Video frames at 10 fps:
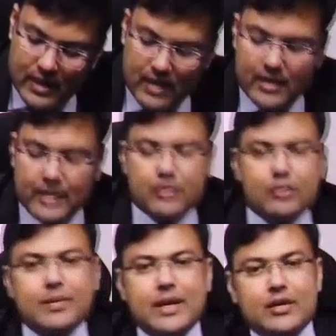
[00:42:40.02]

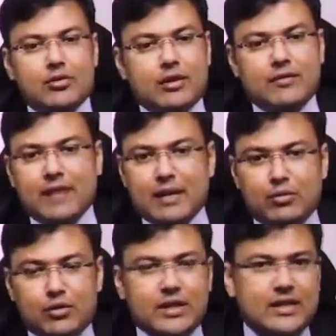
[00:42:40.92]
Retroperitoneal
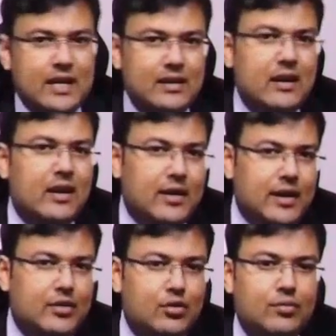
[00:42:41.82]
fibrosis and
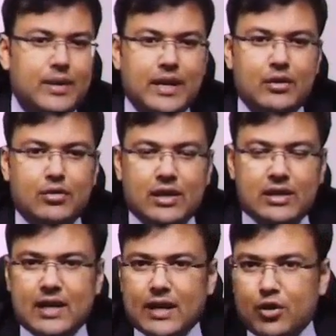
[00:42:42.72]
retroperitoneal
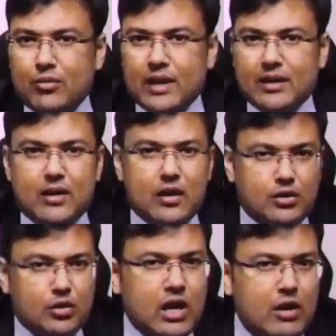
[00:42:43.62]
sarcoma. So
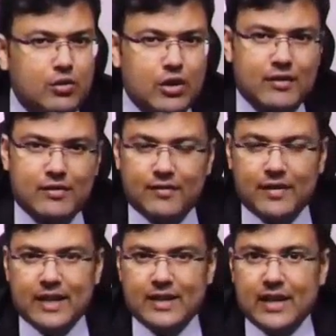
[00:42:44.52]
now you have a rough
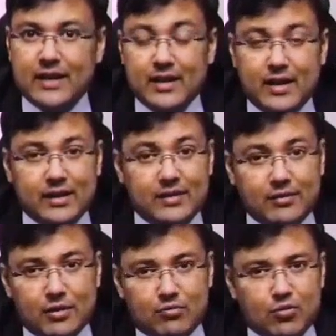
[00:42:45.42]
idea that
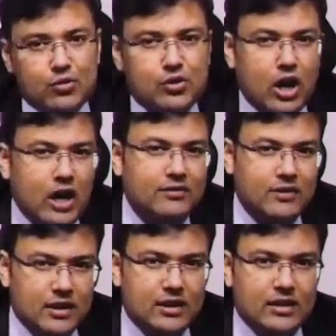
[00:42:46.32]
for most of
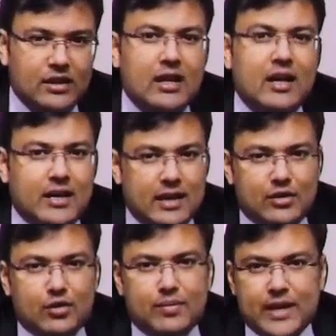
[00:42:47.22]
the
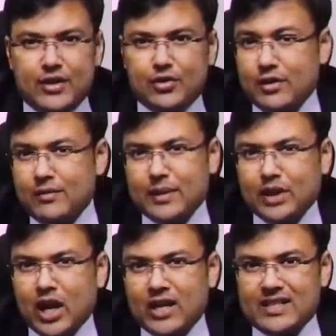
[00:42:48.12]
retroperitoneal
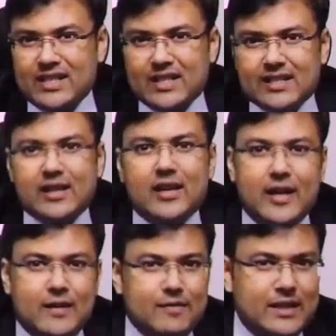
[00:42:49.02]
pathologies,
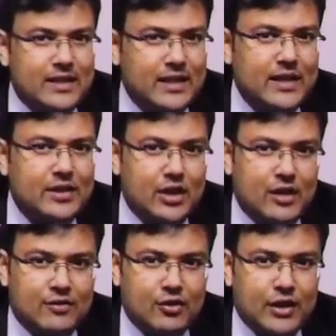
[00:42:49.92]
investigation
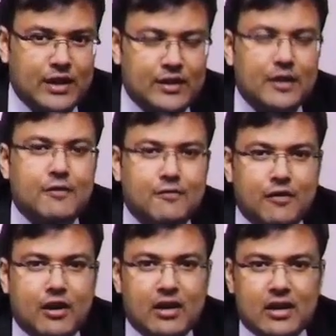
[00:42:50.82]
of choice
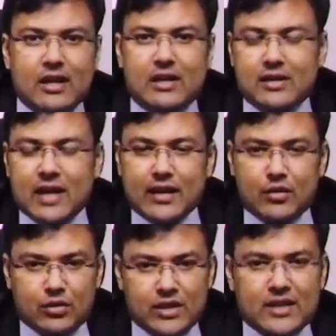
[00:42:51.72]
for
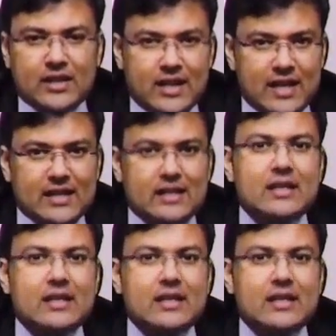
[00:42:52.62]
diagnosis is